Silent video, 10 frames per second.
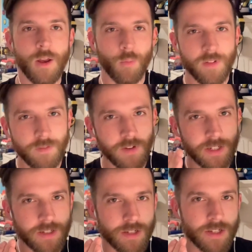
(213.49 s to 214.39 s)
when
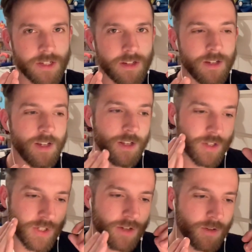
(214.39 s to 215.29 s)
things
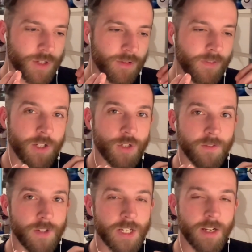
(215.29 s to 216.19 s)
start to affect you
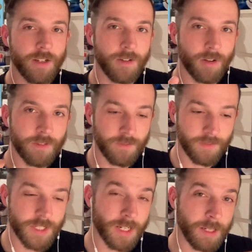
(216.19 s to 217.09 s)
physically, like
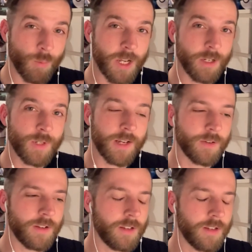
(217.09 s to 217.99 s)
physically wear you down,